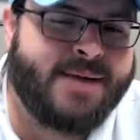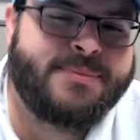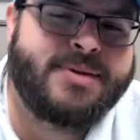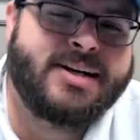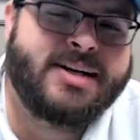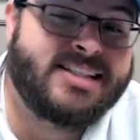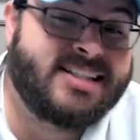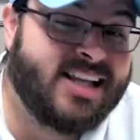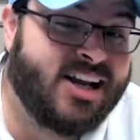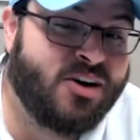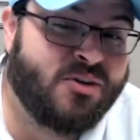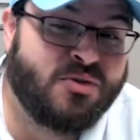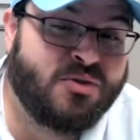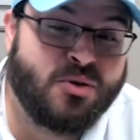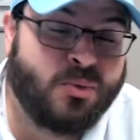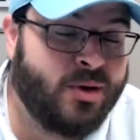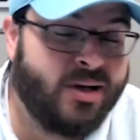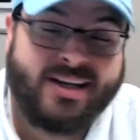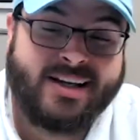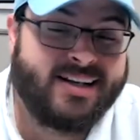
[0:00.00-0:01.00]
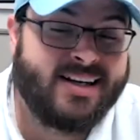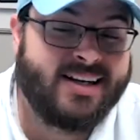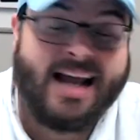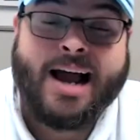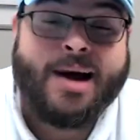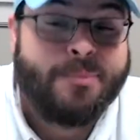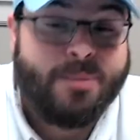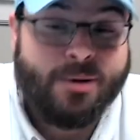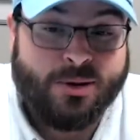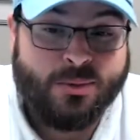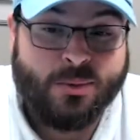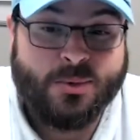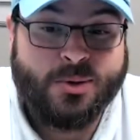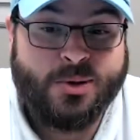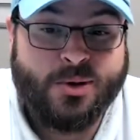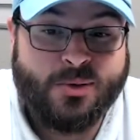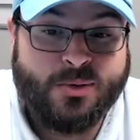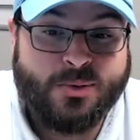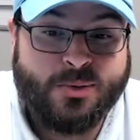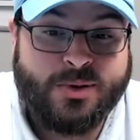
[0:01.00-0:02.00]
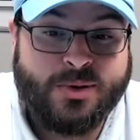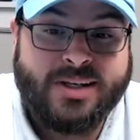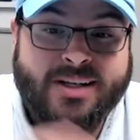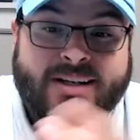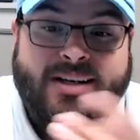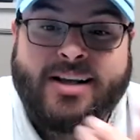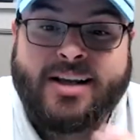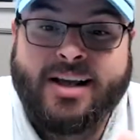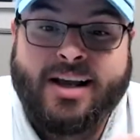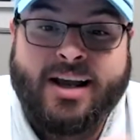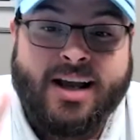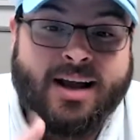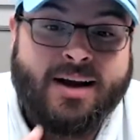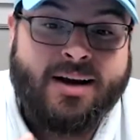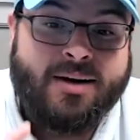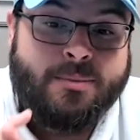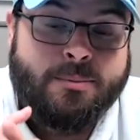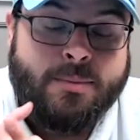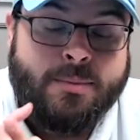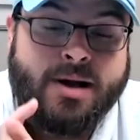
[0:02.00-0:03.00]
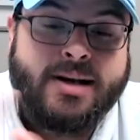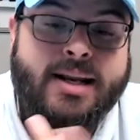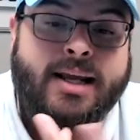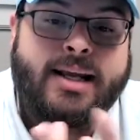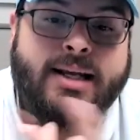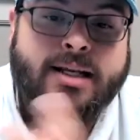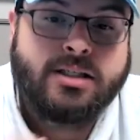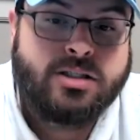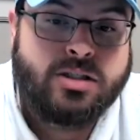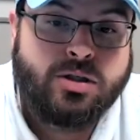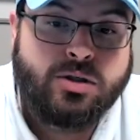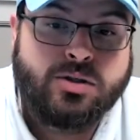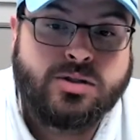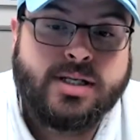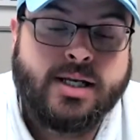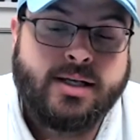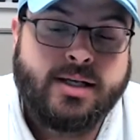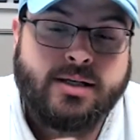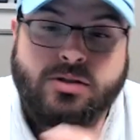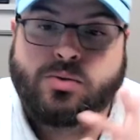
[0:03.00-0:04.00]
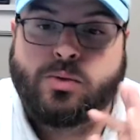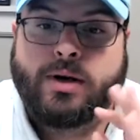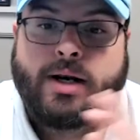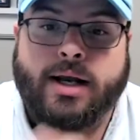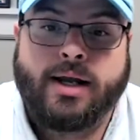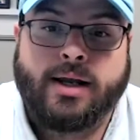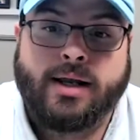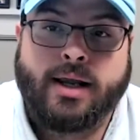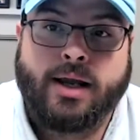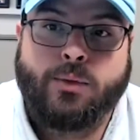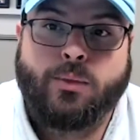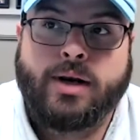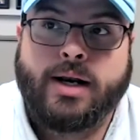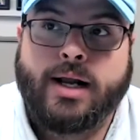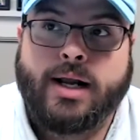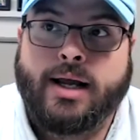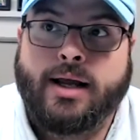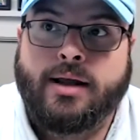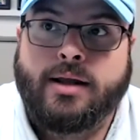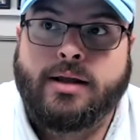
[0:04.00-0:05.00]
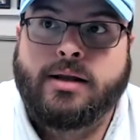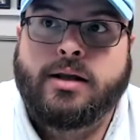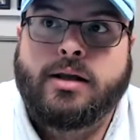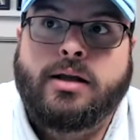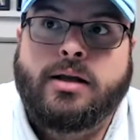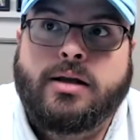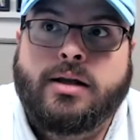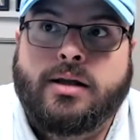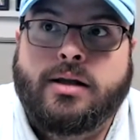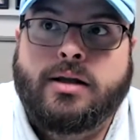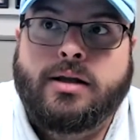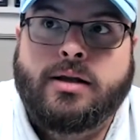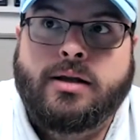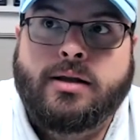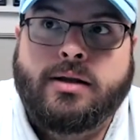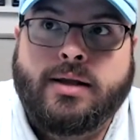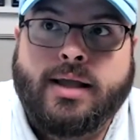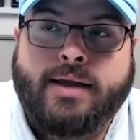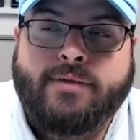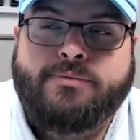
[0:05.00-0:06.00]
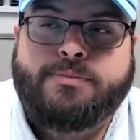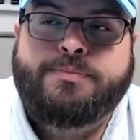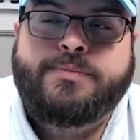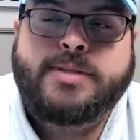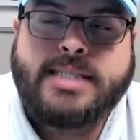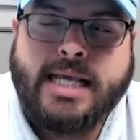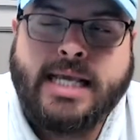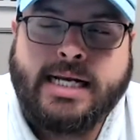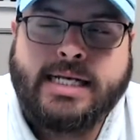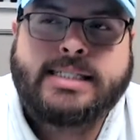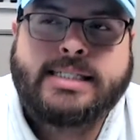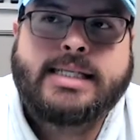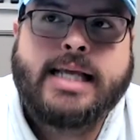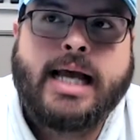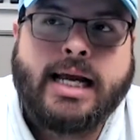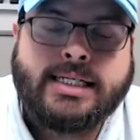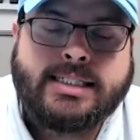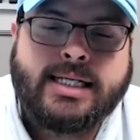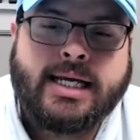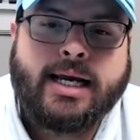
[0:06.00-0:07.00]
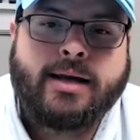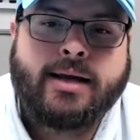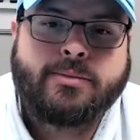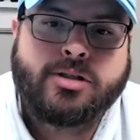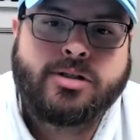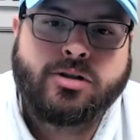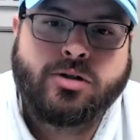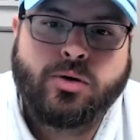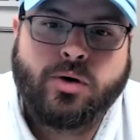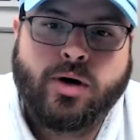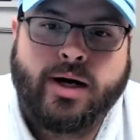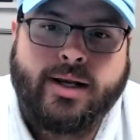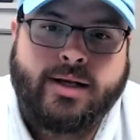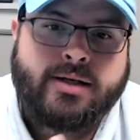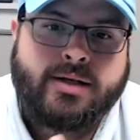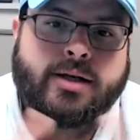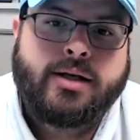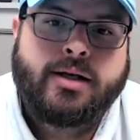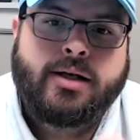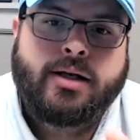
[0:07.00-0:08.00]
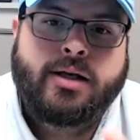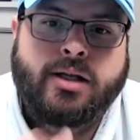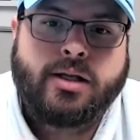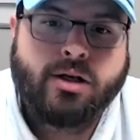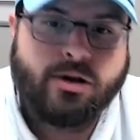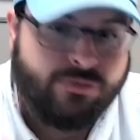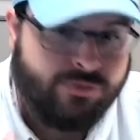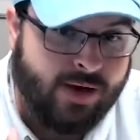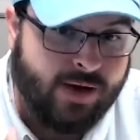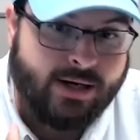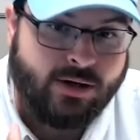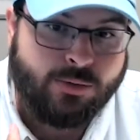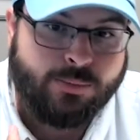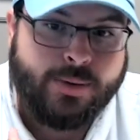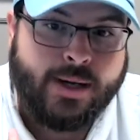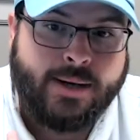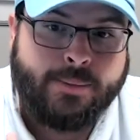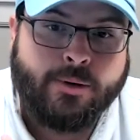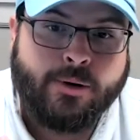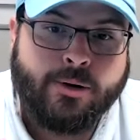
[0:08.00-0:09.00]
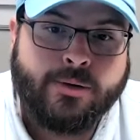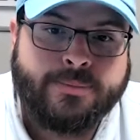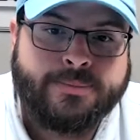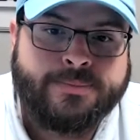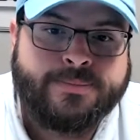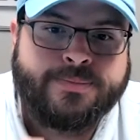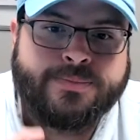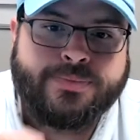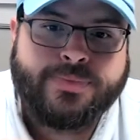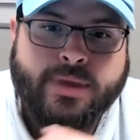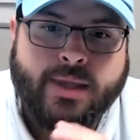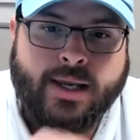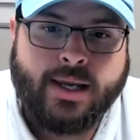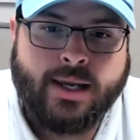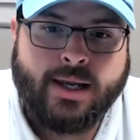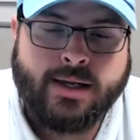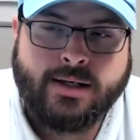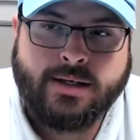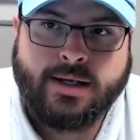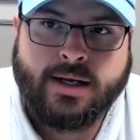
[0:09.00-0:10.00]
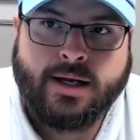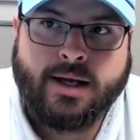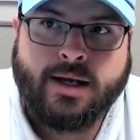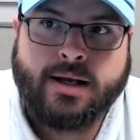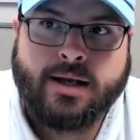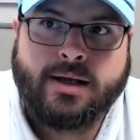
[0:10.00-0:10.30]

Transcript: going to say over the weekend. I probably won't do it over the weekend. Monday and Tuesday is when I have set aside time to grade your final paper, and